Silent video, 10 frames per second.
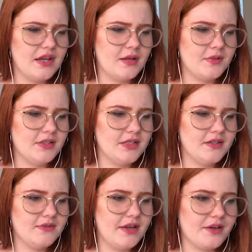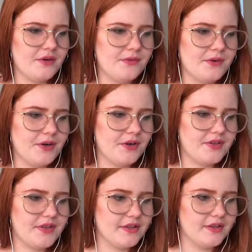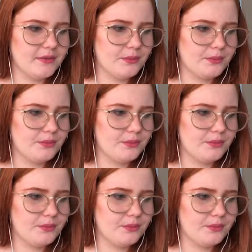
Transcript: I believe I go for the...